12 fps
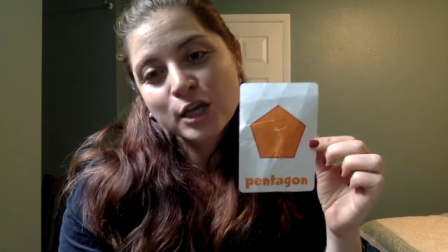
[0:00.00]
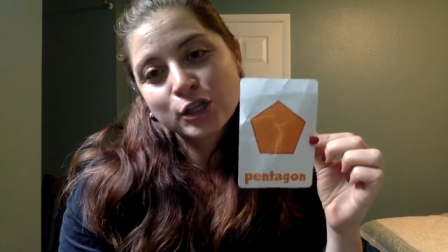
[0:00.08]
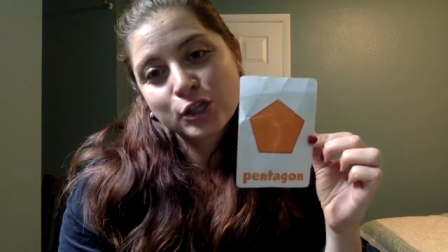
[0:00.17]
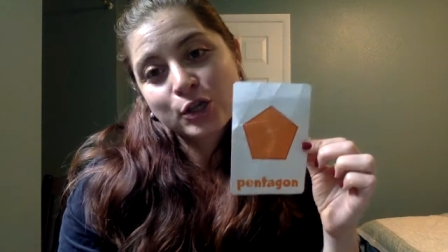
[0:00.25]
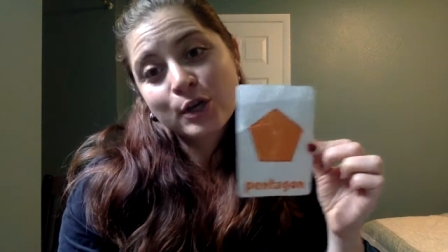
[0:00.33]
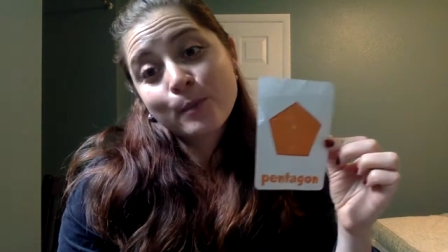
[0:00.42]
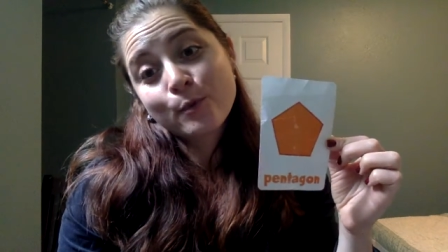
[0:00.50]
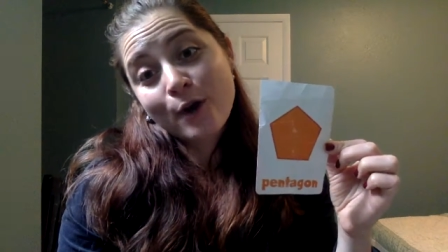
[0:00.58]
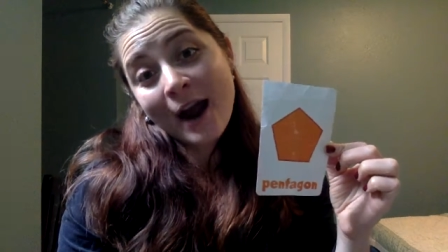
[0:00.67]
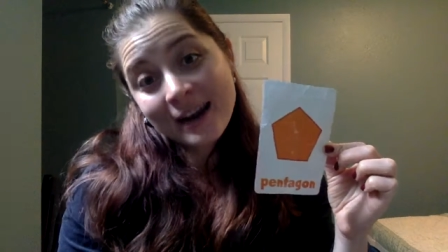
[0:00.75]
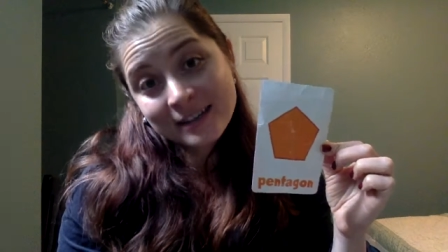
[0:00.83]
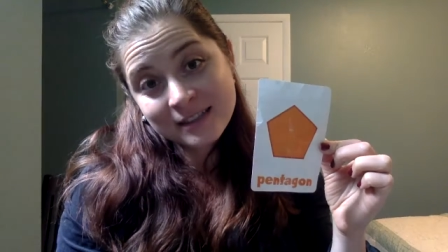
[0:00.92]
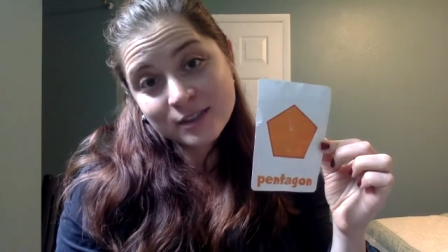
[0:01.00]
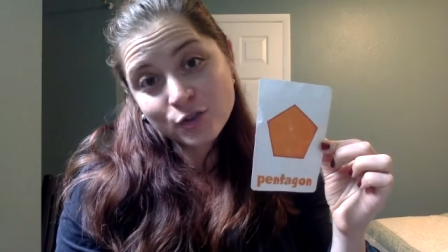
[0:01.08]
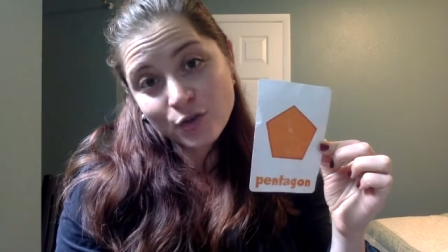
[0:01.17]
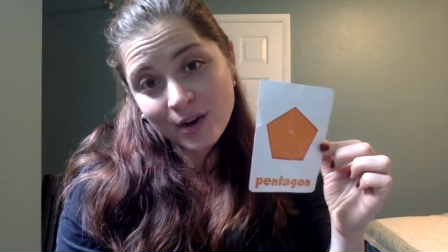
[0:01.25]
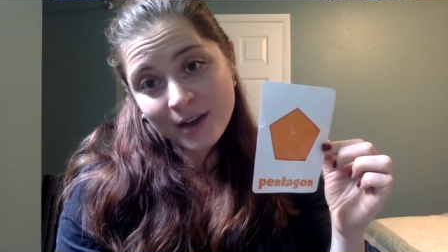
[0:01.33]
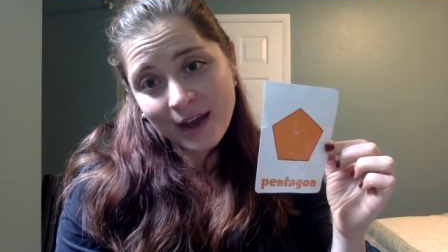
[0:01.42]
So you can practice
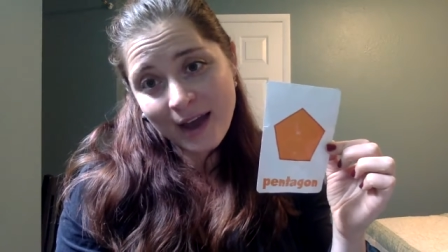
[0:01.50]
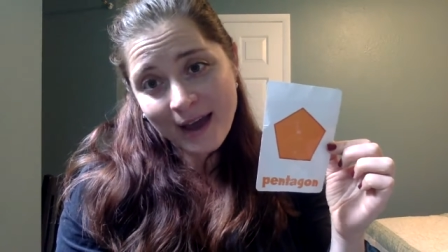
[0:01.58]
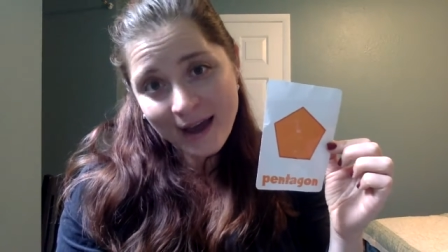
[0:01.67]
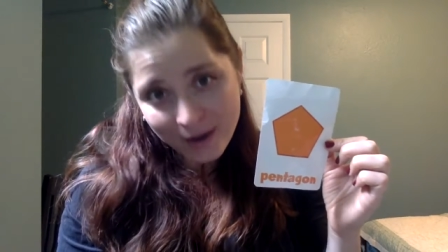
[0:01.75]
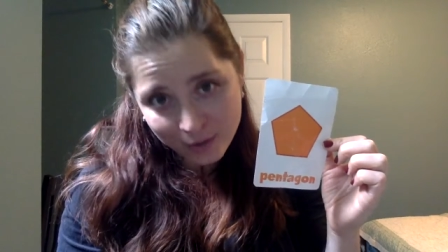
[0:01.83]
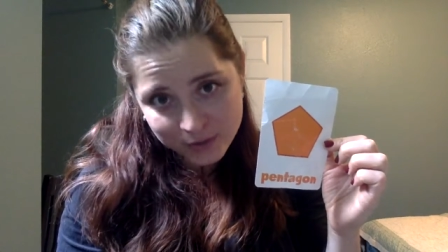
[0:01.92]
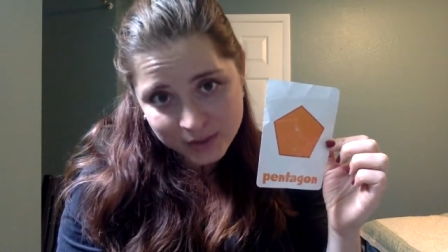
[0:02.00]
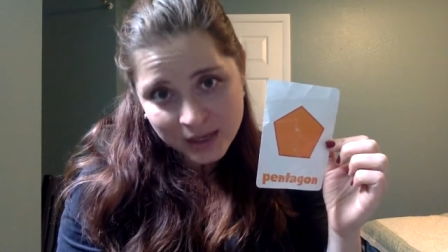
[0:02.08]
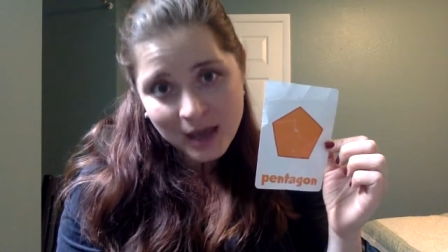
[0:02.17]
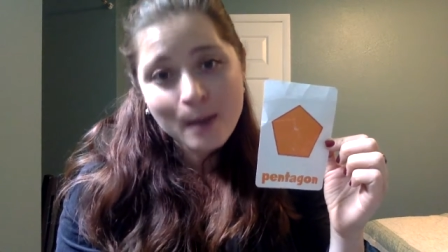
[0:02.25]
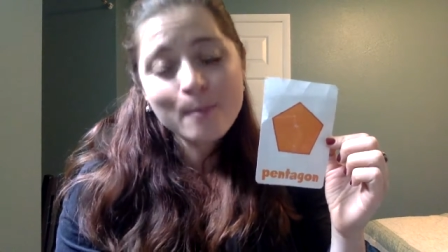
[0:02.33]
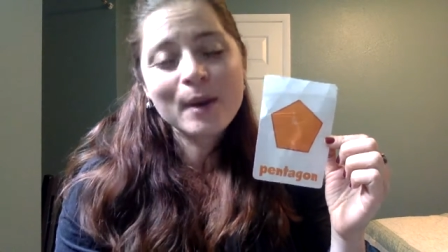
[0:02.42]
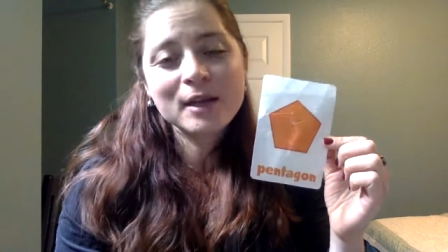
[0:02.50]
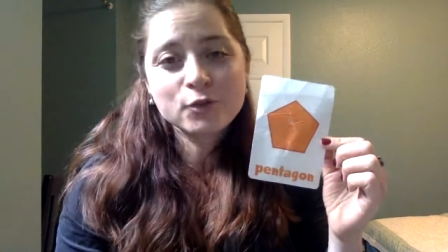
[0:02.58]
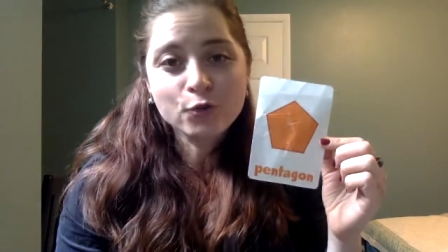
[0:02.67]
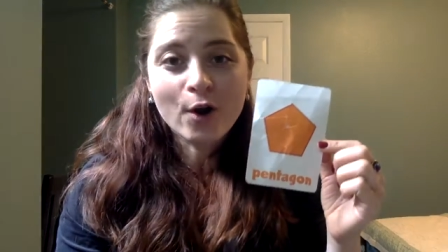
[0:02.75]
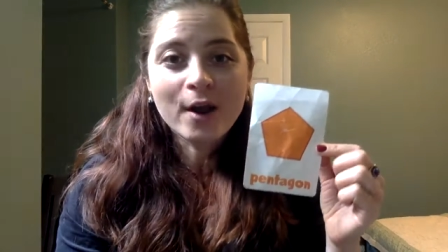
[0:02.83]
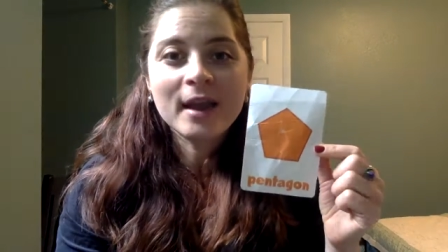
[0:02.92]
drawing a house by
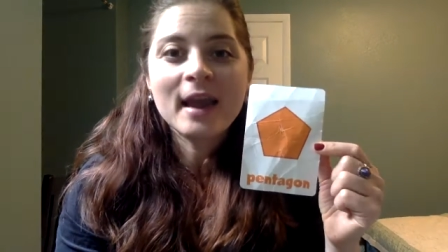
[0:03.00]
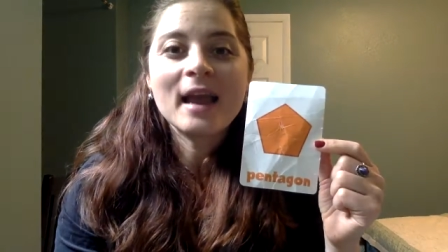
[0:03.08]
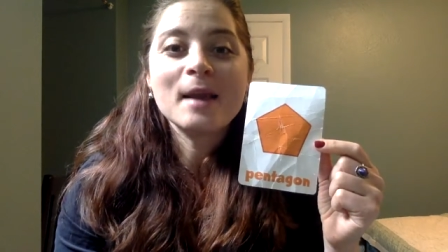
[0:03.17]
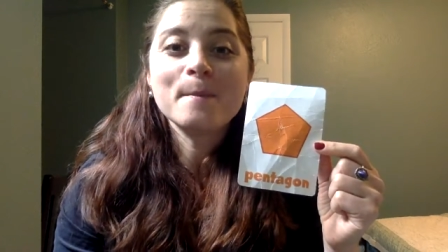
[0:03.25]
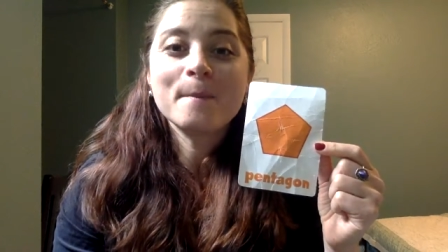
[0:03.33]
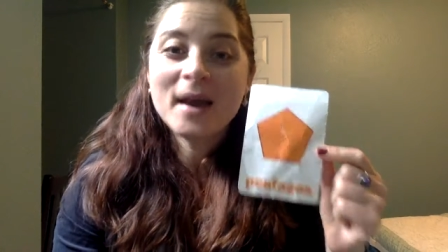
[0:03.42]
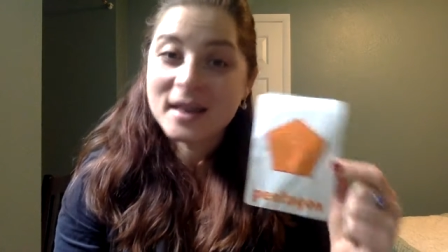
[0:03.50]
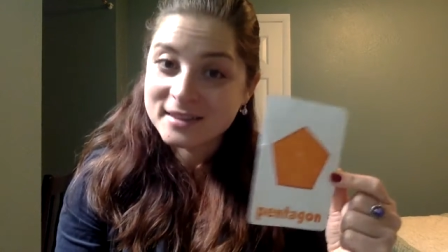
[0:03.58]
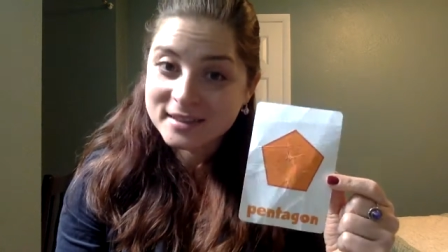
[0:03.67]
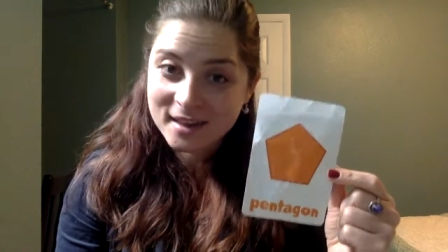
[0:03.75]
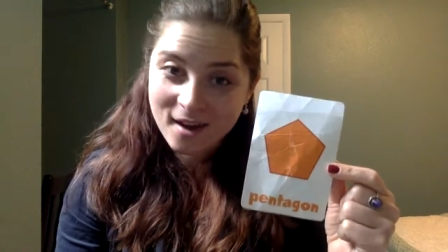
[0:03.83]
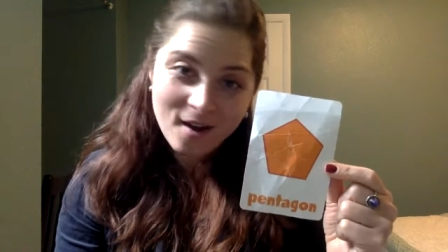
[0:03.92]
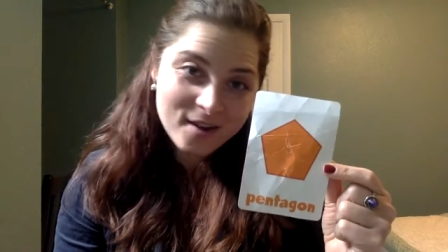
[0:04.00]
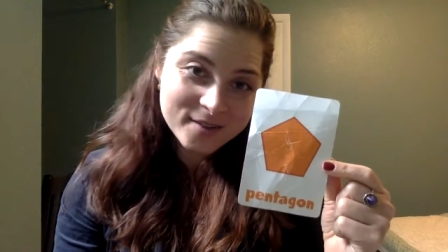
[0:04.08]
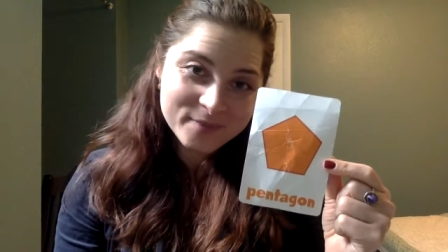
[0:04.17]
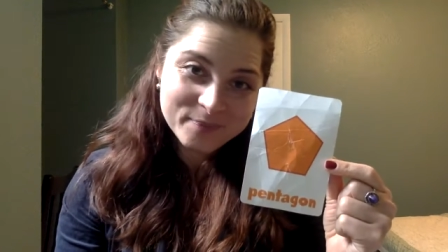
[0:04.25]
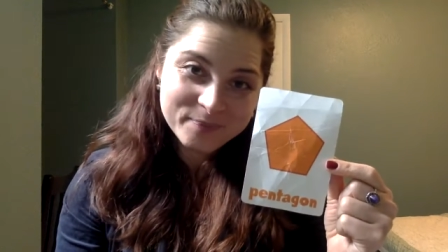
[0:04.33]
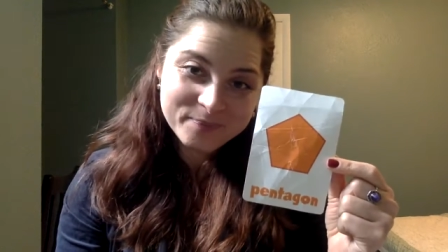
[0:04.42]
drawing a pentagon,
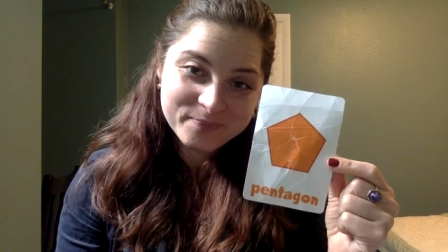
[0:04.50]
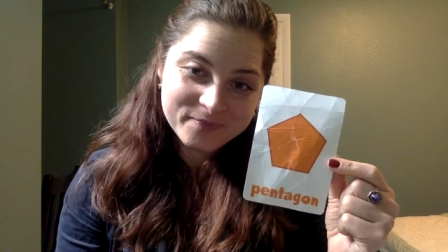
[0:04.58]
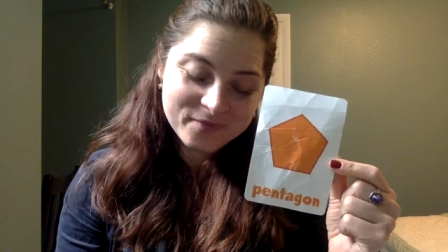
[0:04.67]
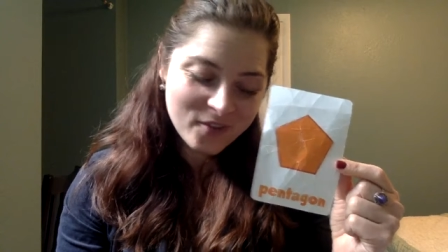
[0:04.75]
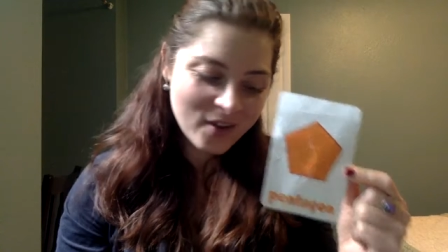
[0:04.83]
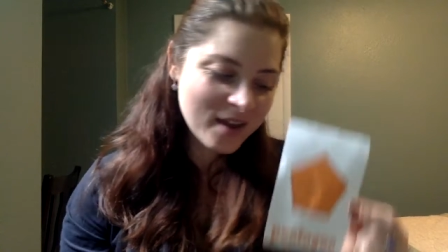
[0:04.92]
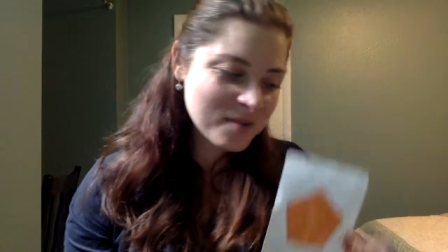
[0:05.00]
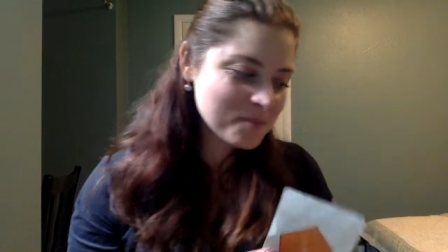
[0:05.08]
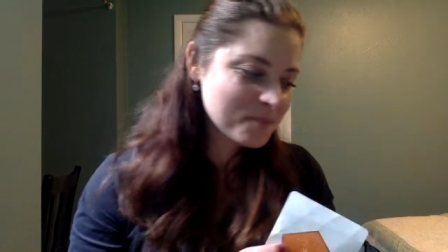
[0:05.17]
okay?